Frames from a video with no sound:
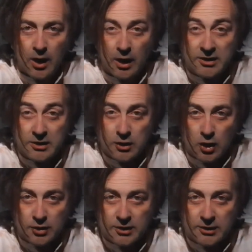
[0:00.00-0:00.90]
I did
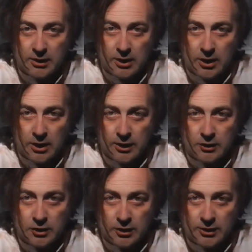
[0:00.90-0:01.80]
not
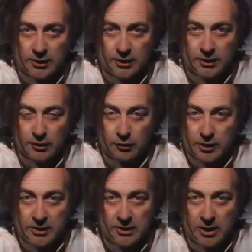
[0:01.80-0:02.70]
deny Jesus
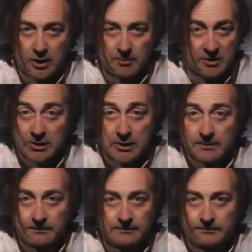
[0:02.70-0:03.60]
three times. I
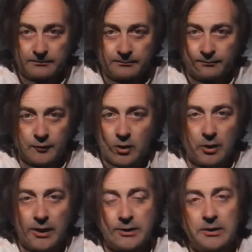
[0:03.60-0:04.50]
didn't.
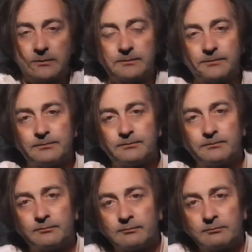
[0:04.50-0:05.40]
Truly, I didn't.
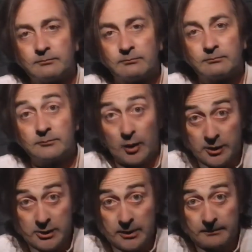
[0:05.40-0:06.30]

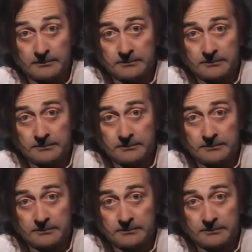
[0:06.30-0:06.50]
Honestly.